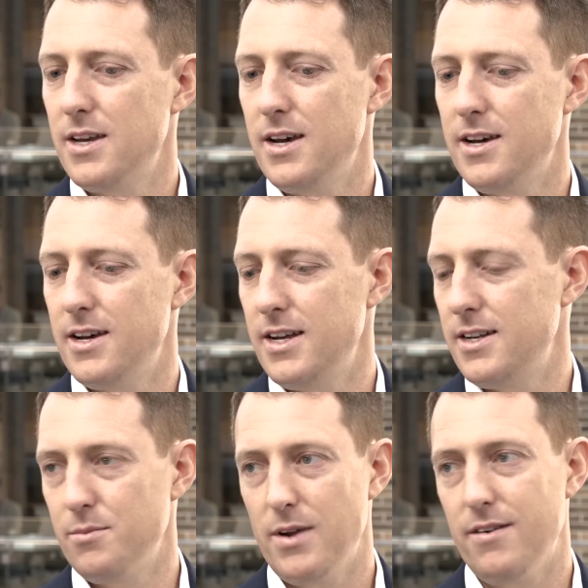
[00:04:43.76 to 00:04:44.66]

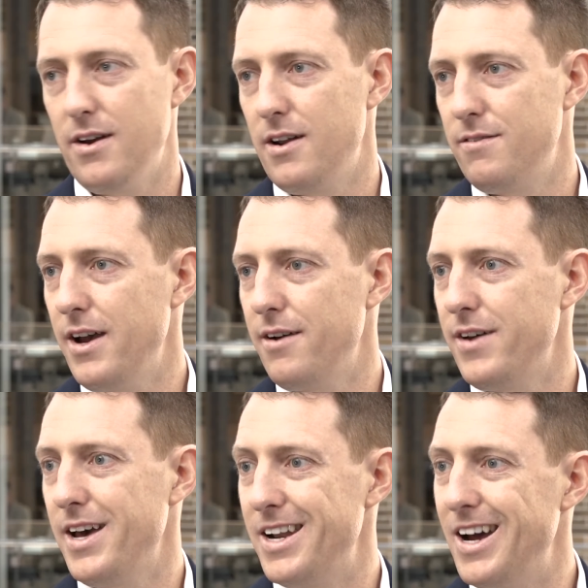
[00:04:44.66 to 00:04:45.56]
and have
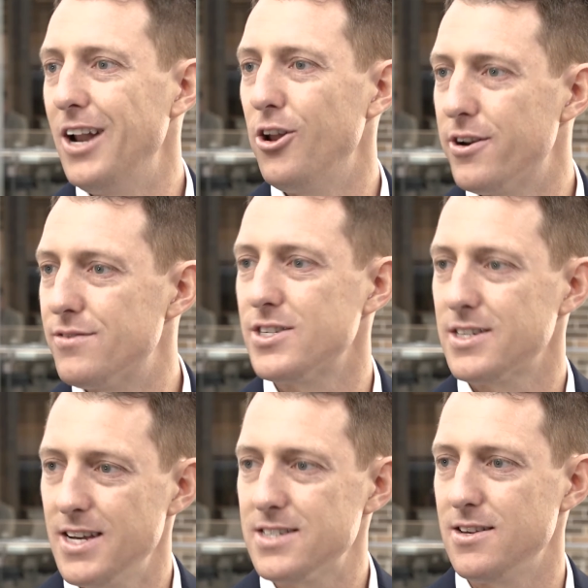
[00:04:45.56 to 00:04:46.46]
had a lot of
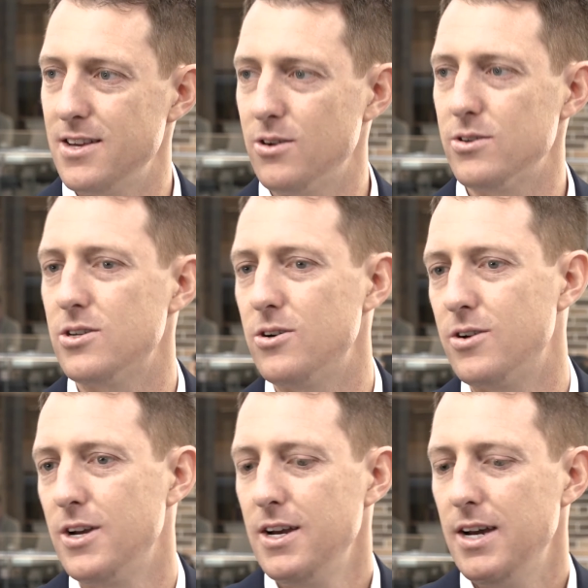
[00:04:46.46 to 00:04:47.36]
success. I think also,
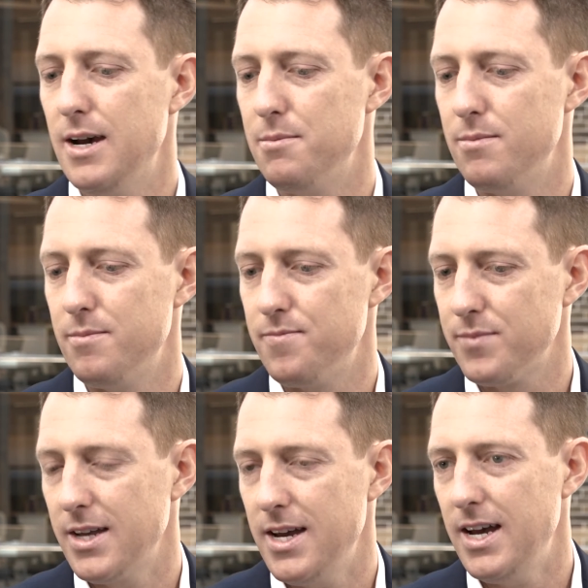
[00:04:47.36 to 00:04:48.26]

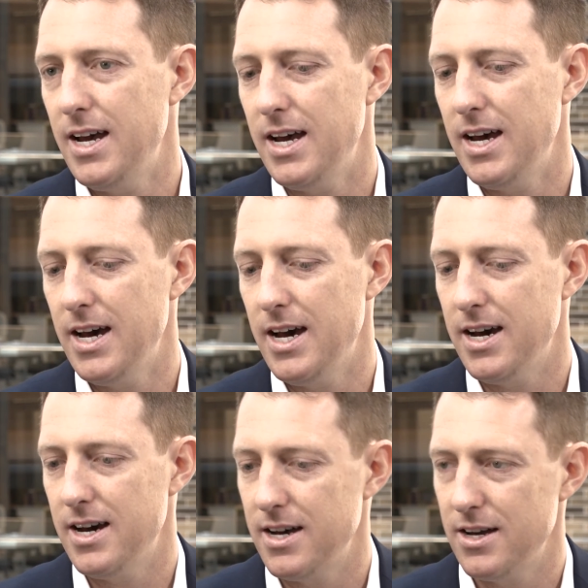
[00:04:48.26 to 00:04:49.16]

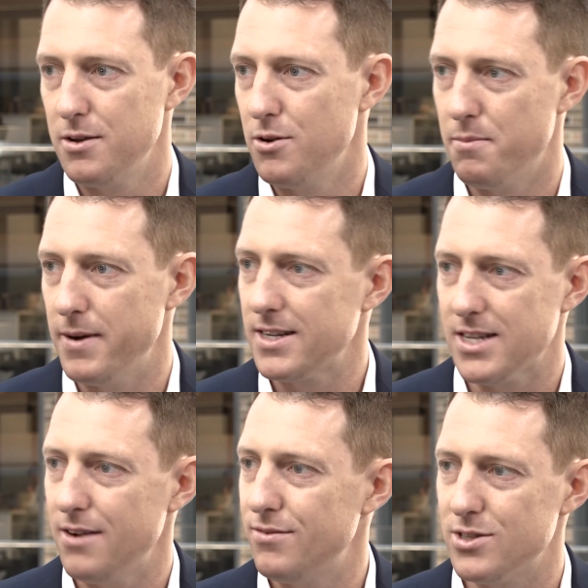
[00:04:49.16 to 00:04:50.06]
banks
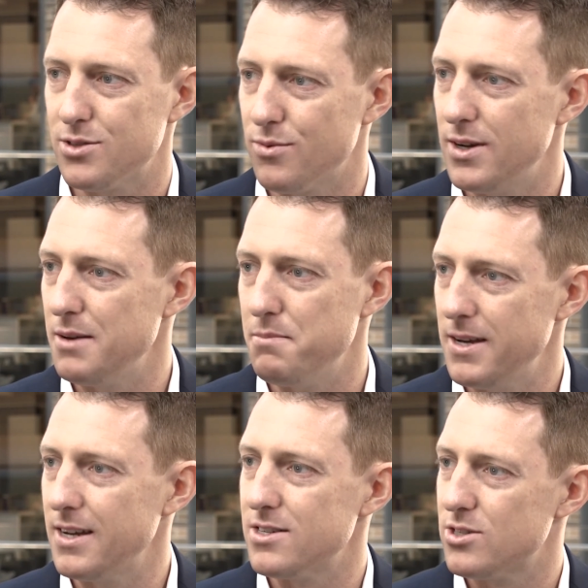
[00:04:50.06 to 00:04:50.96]
have this really
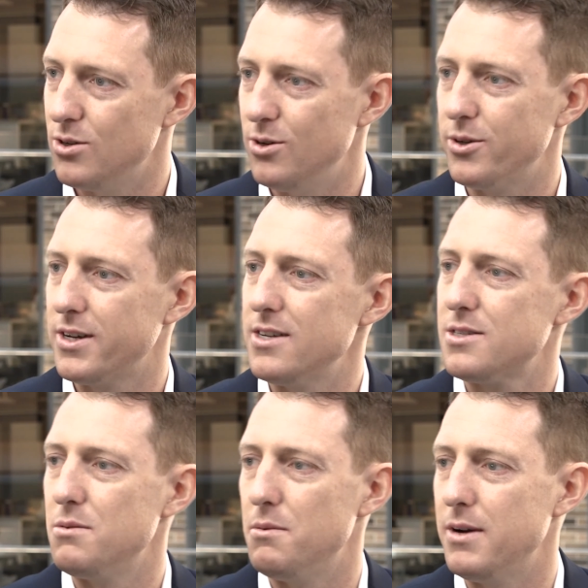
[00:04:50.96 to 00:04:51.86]
big installed
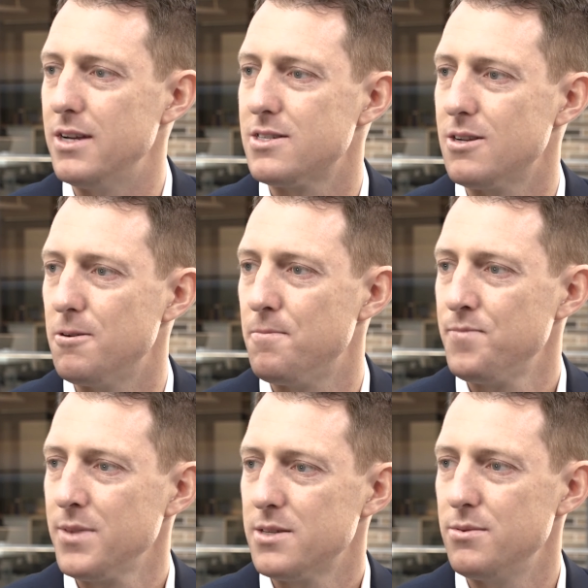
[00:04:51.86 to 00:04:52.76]
customer base. So
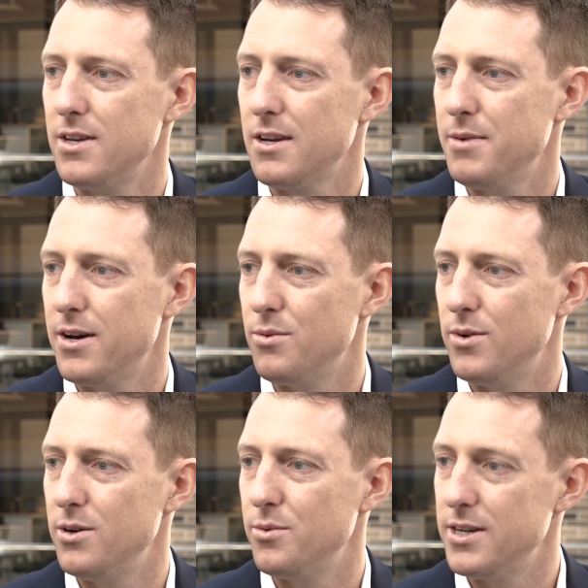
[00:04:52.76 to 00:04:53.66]
we think about a
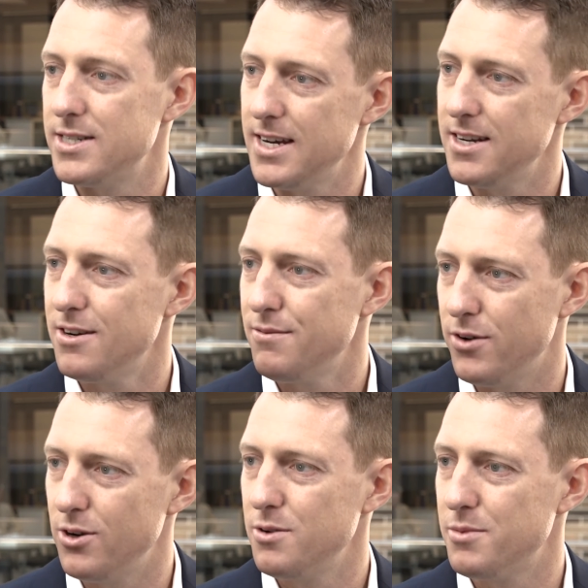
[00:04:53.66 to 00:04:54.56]
world where data,
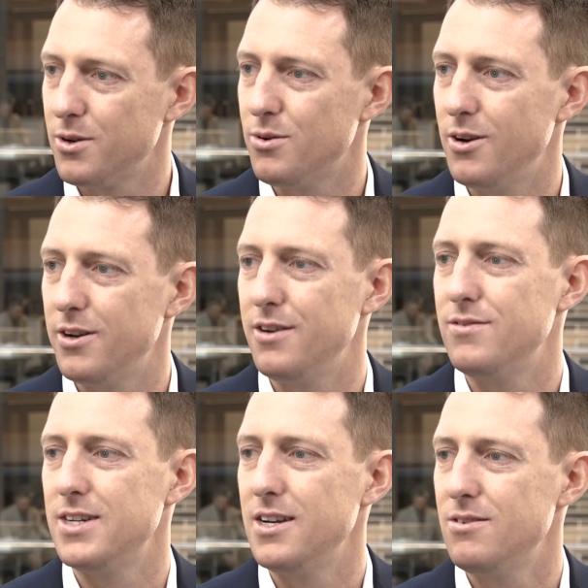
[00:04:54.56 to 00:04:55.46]
volume and quality of
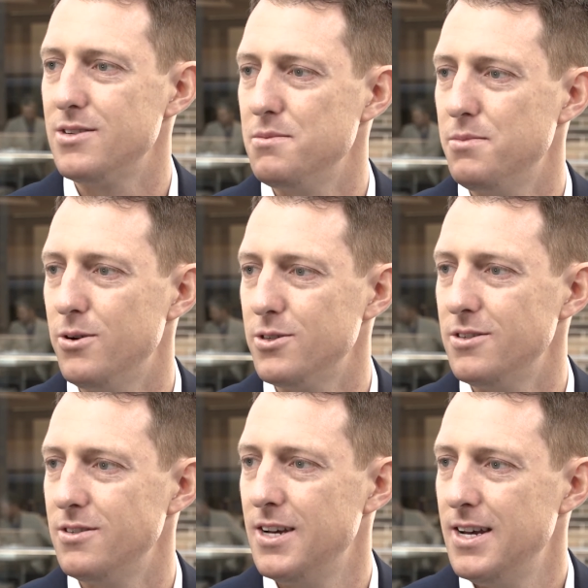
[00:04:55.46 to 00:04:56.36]
data is important.